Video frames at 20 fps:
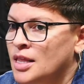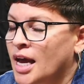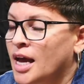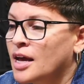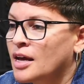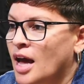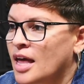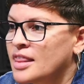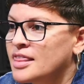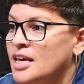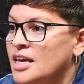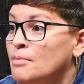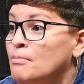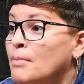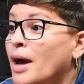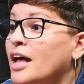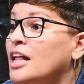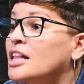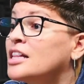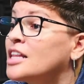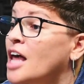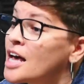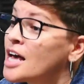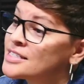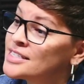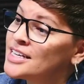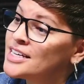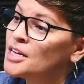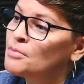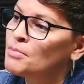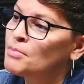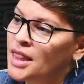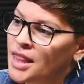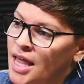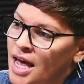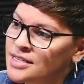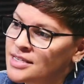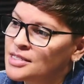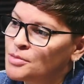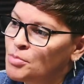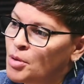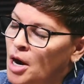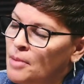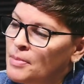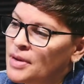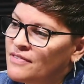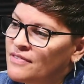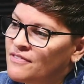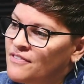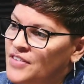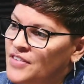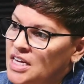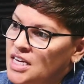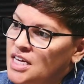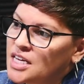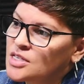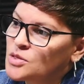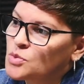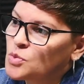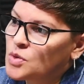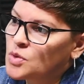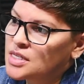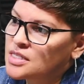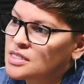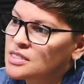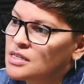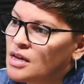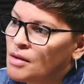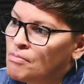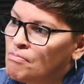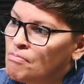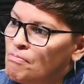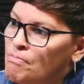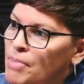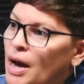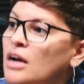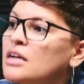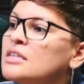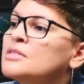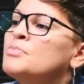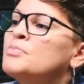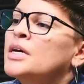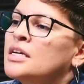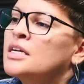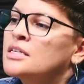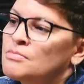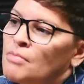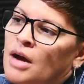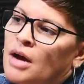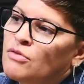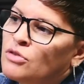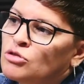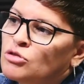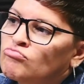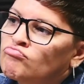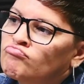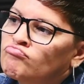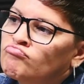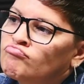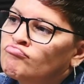Like I think my closet in my last apartment in Phoenix was about as big as my room.